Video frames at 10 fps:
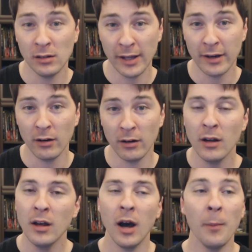later.
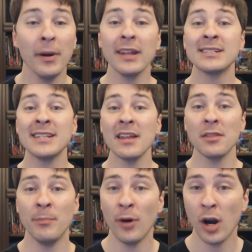Um, but it
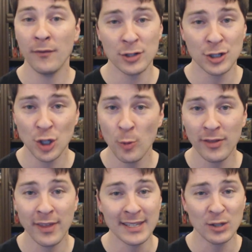set the bar for so
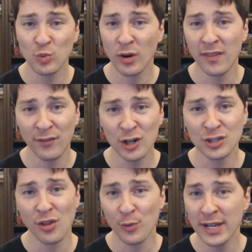many things. It was one of the
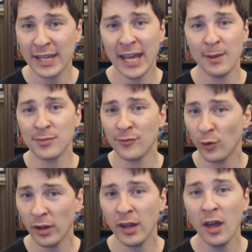first 3D games,
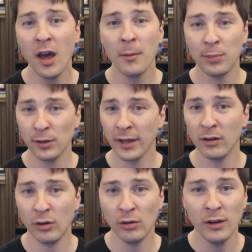fully
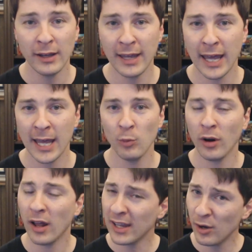polygonal game,
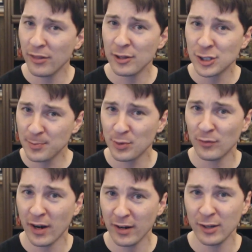where a lot of the ships
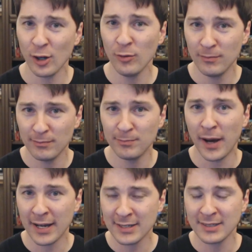were very, you know,
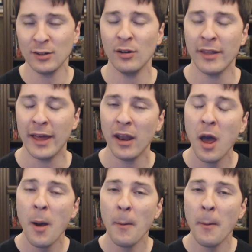boxy and all that.